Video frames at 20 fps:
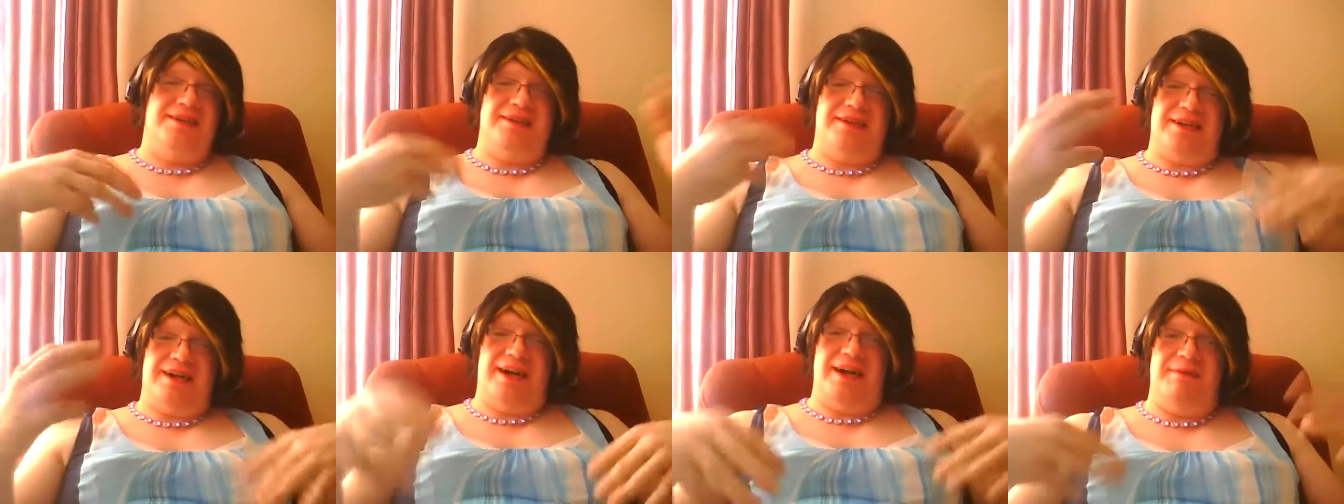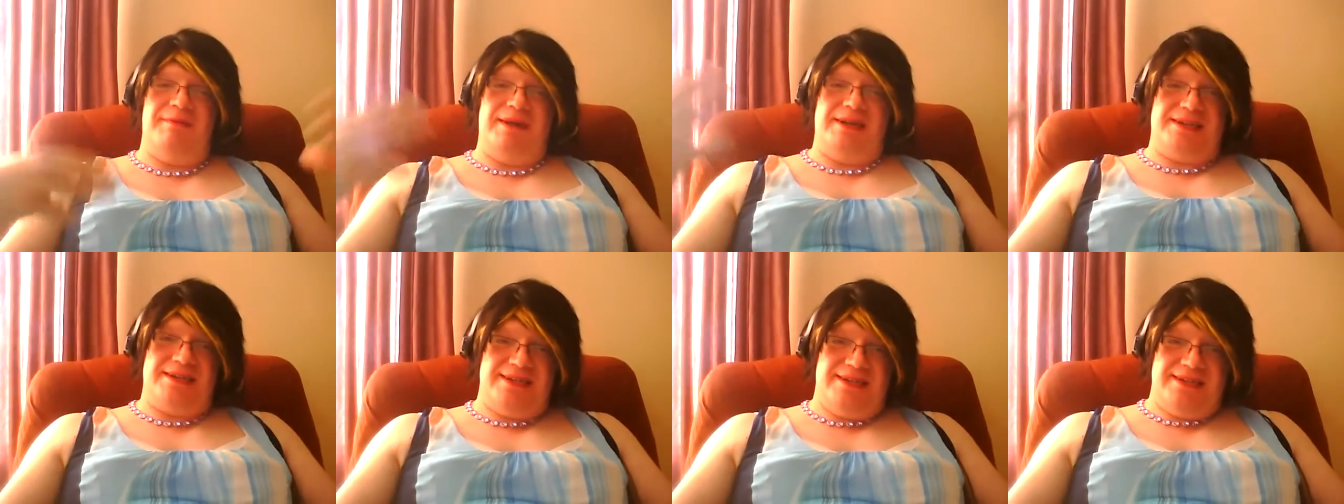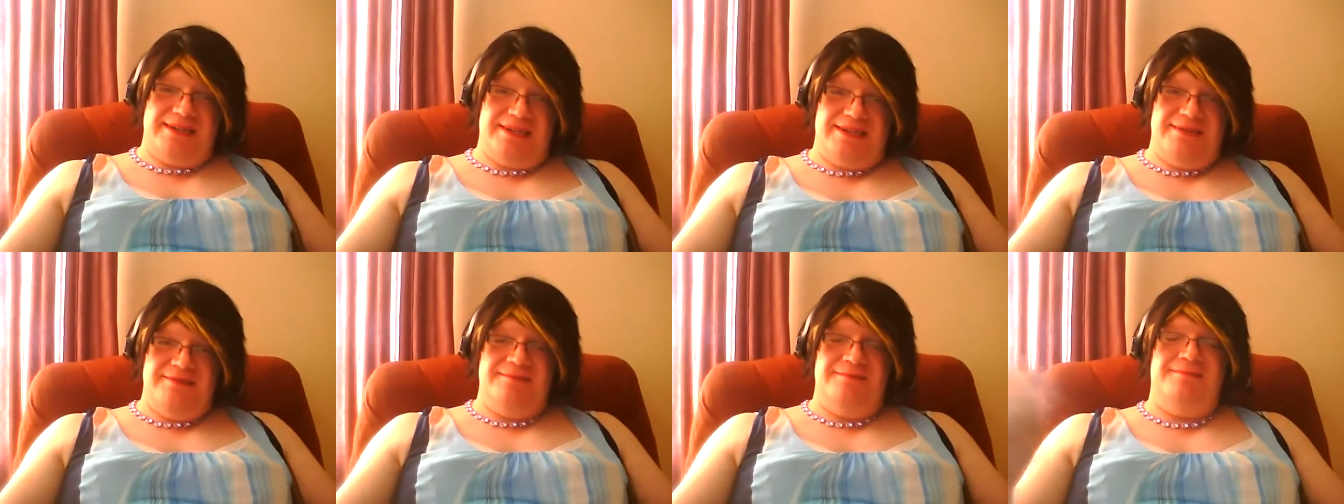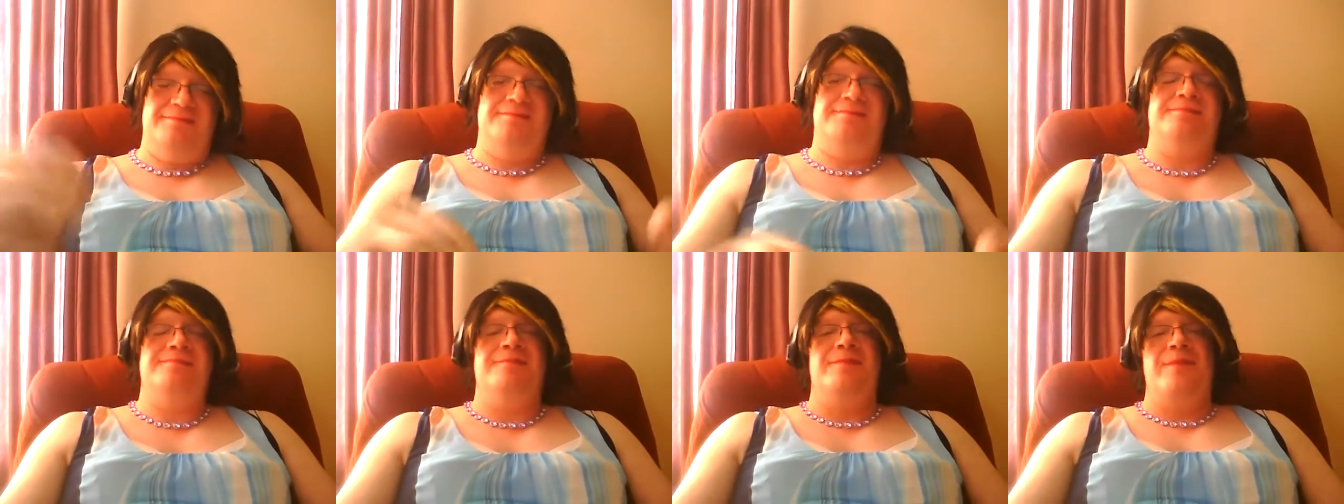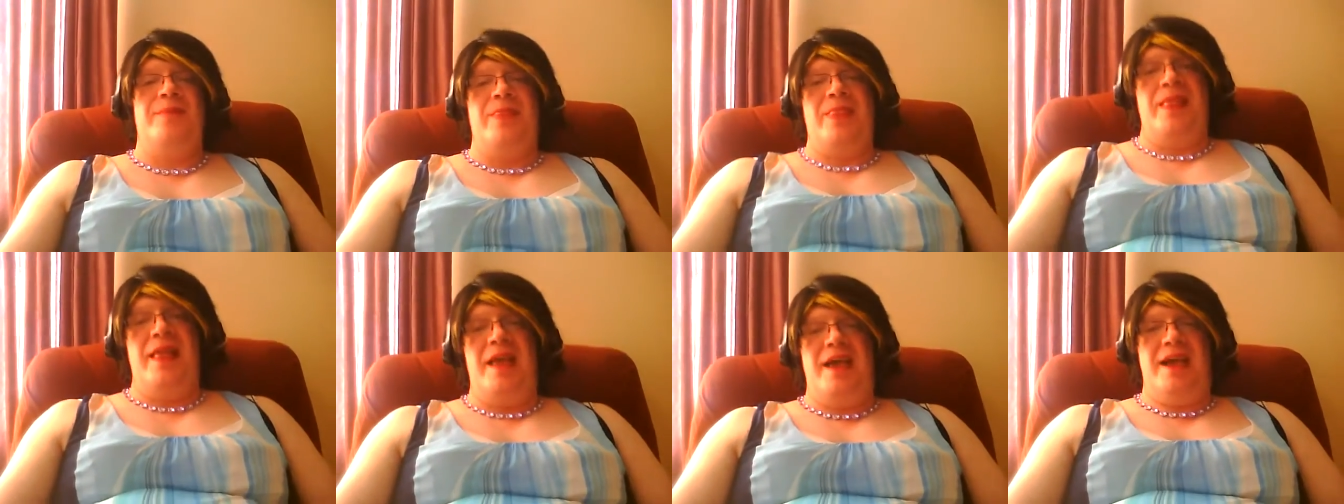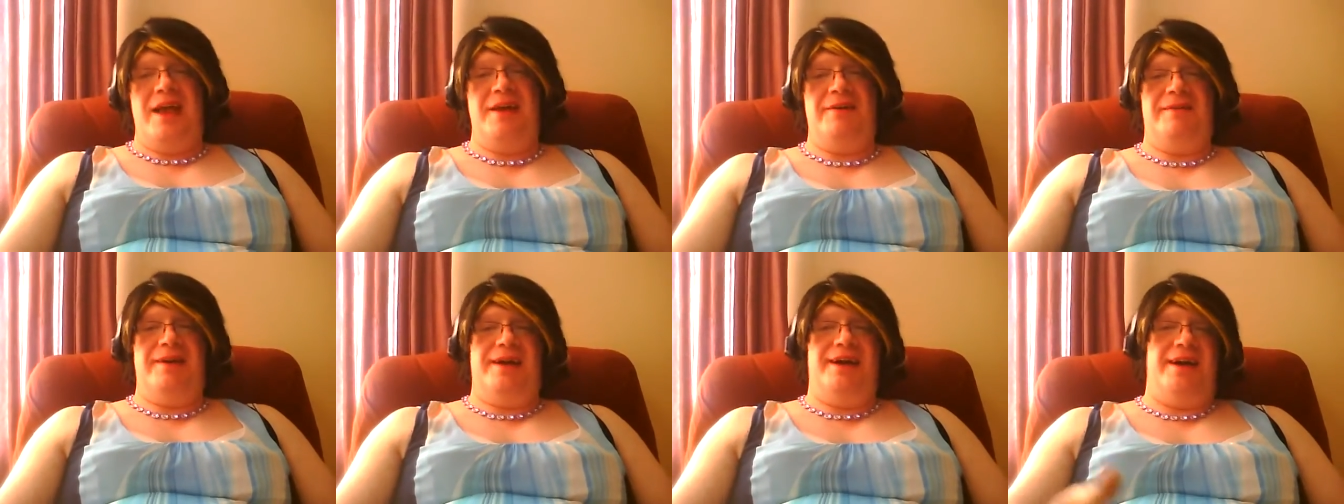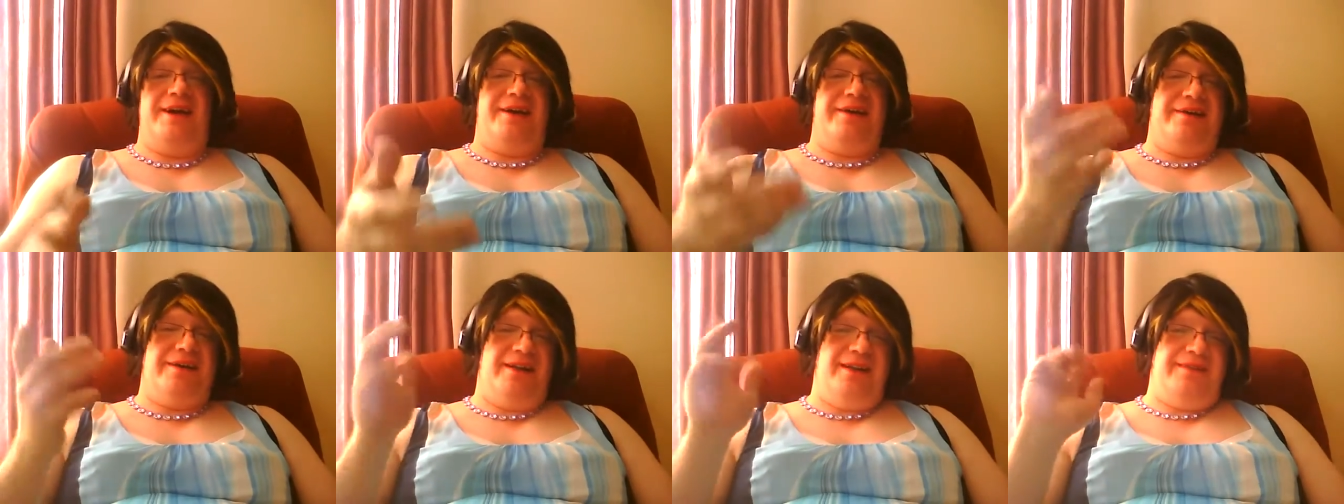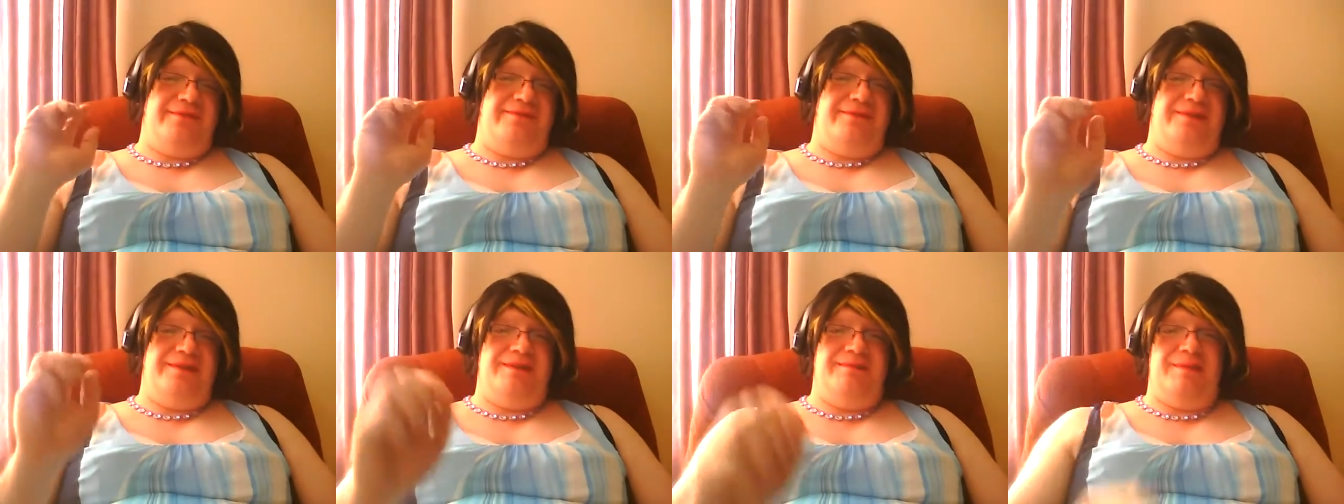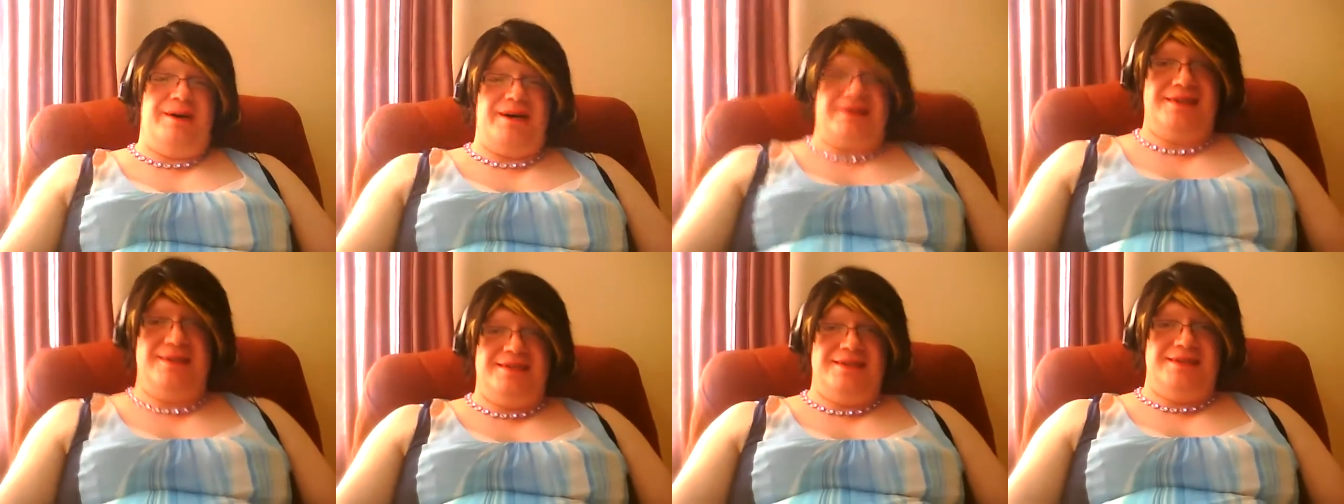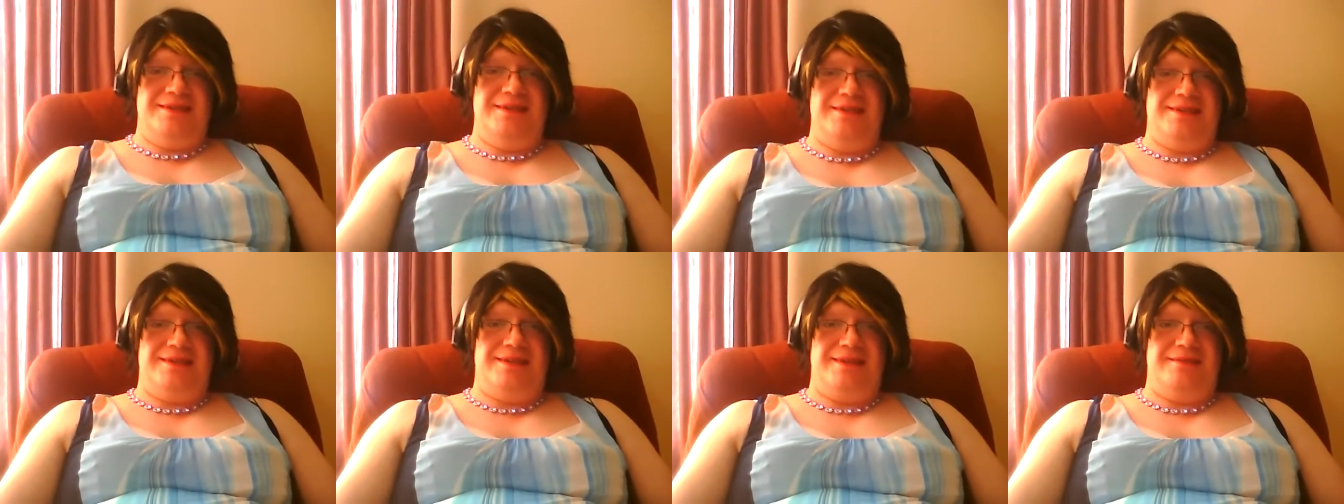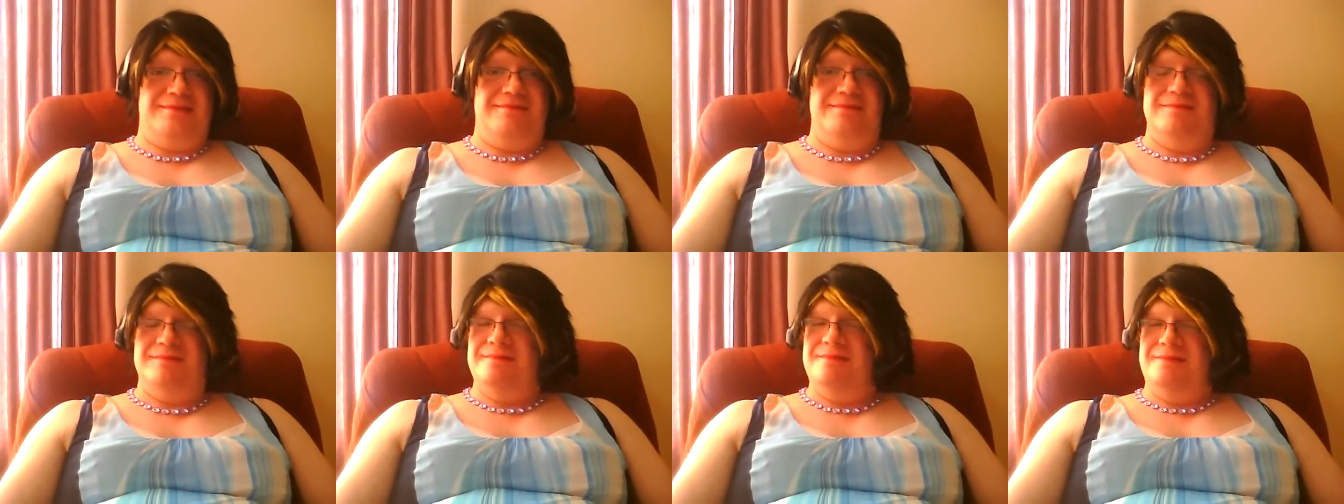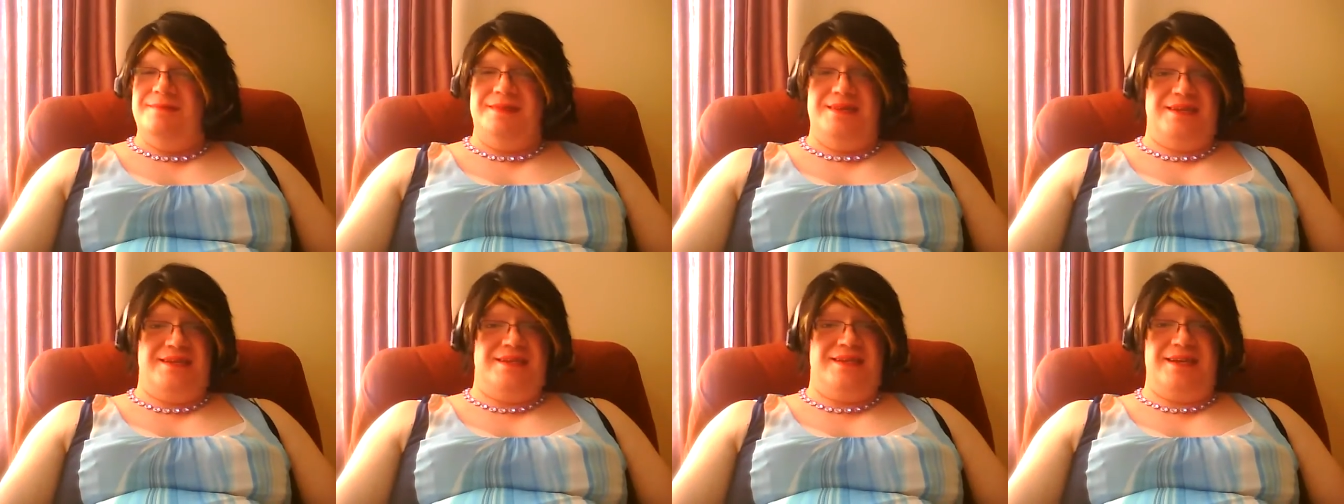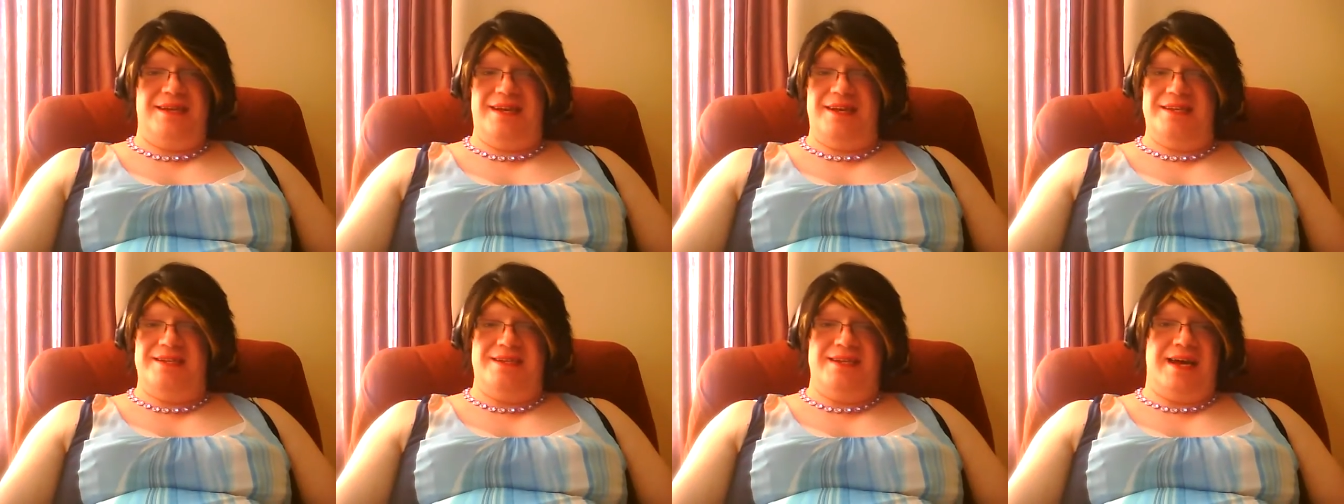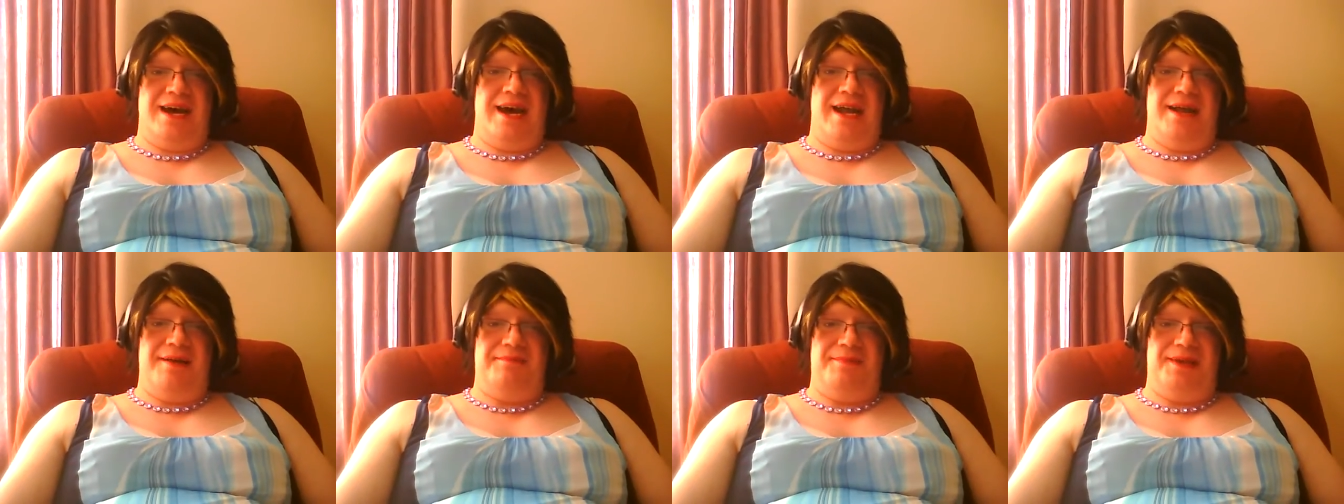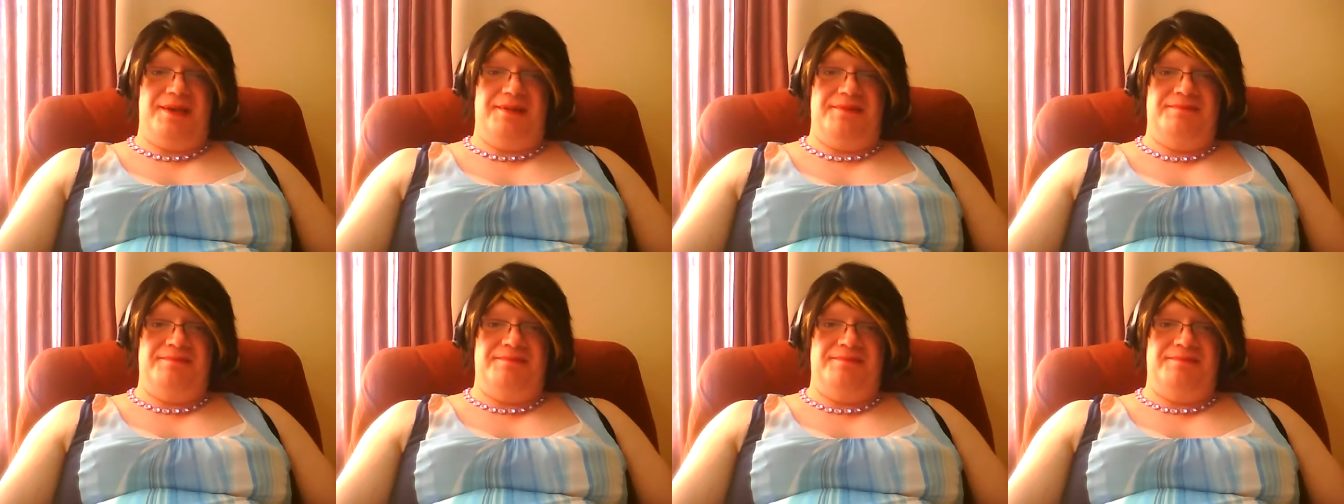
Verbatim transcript: it kind of makes sense. Anyway, I go to lift one of the boxes and it's like, this thing is not empty.